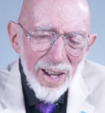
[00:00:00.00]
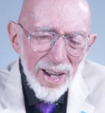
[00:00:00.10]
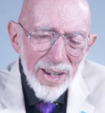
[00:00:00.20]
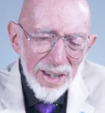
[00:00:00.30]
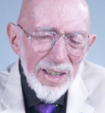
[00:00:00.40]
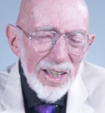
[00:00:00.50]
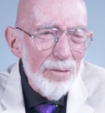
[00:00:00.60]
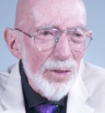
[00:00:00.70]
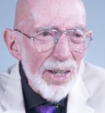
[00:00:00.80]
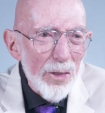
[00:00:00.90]
I
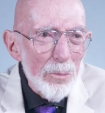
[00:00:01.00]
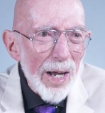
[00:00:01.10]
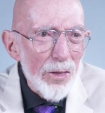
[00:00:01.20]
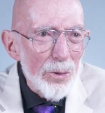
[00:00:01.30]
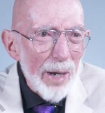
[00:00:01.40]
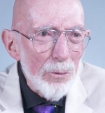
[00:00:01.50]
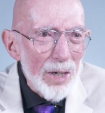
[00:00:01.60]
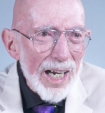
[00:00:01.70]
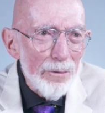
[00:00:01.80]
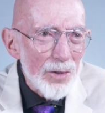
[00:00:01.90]
give the other mouth to my
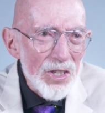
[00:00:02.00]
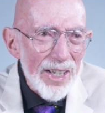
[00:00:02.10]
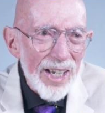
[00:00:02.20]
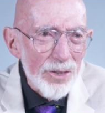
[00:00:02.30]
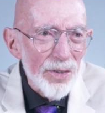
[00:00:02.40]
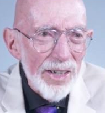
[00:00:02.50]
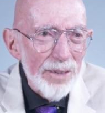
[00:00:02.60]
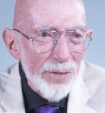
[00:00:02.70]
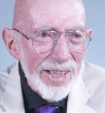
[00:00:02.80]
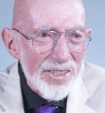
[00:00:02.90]
wife, and she has very
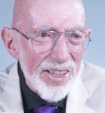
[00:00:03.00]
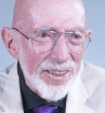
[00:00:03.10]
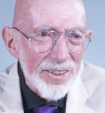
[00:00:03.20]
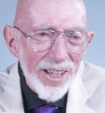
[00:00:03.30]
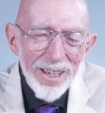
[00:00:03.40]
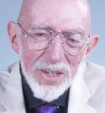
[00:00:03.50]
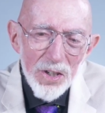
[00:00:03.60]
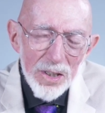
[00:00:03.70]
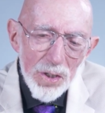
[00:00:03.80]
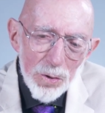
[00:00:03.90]
advanced
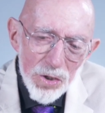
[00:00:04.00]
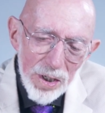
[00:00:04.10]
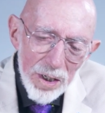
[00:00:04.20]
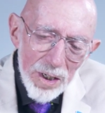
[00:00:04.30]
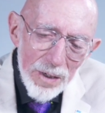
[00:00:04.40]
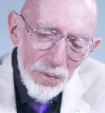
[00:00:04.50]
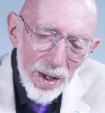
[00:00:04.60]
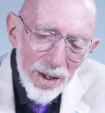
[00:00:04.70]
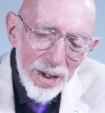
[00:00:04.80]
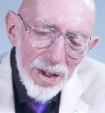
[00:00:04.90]
technology, and so she
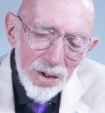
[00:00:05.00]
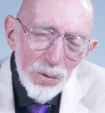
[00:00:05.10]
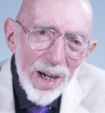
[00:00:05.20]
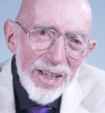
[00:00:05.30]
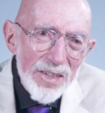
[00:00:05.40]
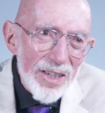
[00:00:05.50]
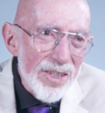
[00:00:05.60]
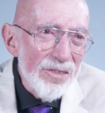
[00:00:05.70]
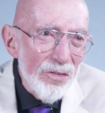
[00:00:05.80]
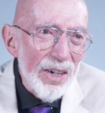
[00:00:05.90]
Uh, rides
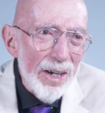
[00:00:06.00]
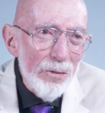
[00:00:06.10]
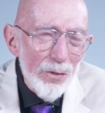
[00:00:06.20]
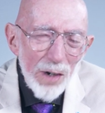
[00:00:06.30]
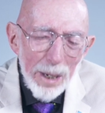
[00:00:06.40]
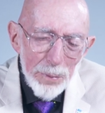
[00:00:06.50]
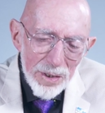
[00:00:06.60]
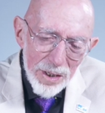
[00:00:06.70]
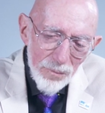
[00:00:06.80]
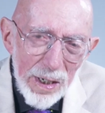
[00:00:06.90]
this very
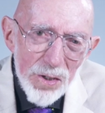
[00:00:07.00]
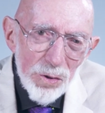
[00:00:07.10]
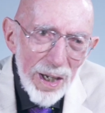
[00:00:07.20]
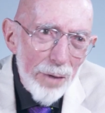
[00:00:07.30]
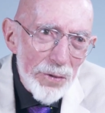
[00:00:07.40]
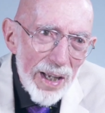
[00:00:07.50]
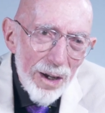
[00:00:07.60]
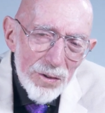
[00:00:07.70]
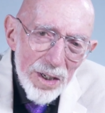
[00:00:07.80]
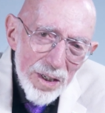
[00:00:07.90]
rapid spacecraft
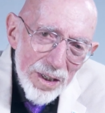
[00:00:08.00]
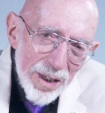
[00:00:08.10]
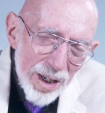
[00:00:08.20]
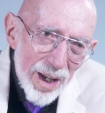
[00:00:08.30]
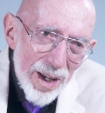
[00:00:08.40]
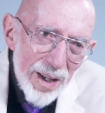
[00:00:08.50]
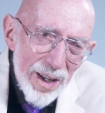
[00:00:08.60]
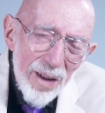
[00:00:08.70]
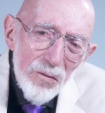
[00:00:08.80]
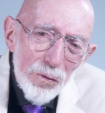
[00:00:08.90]
out
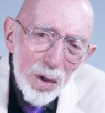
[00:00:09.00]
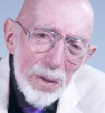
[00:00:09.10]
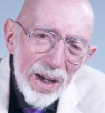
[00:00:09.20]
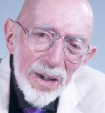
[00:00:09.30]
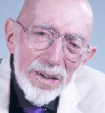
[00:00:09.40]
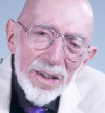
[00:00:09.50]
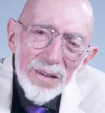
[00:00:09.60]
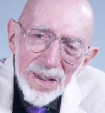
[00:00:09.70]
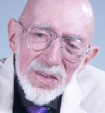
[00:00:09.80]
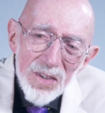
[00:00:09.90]
uh, for about,
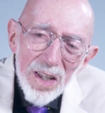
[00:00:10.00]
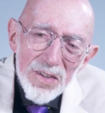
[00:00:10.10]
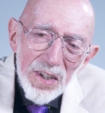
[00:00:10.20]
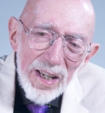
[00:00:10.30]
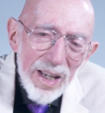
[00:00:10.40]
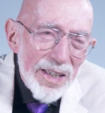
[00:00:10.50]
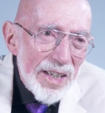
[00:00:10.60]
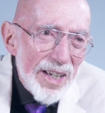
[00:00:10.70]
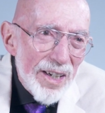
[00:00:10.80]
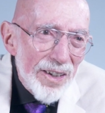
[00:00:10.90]
say, a
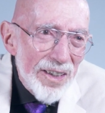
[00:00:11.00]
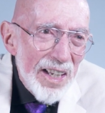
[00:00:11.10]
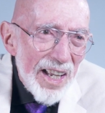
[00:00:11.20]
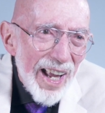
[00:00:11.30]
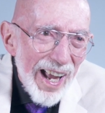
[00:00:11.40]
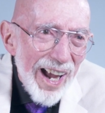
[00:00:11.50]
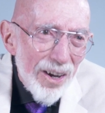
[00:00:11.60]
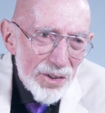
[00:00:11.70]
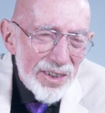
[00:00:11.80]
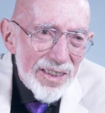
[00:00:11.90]
year
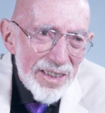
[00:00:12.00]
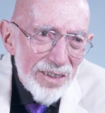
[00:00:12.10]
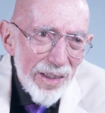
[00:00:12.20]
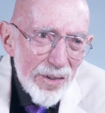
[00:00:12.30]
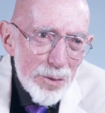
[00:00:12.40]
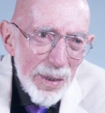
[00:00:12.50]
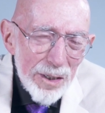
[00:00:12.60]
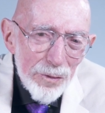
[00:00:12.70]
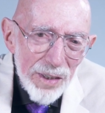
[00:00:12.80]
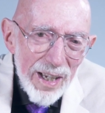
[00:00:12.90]
out at nearly the speed
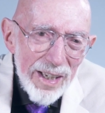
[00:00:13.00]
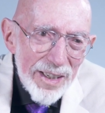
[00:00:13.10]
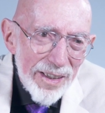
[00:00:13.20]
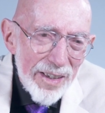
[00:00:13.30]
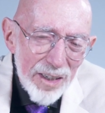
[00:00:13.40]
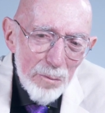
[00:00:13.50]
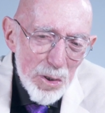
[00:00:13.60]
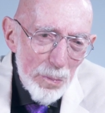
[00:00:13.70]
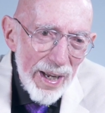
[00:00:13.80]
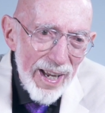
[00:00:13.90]
of light, and then
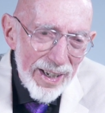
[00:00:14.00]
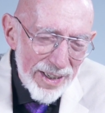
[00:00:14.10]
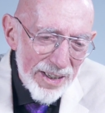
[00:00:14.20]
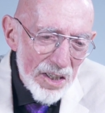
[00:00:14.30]
comes back.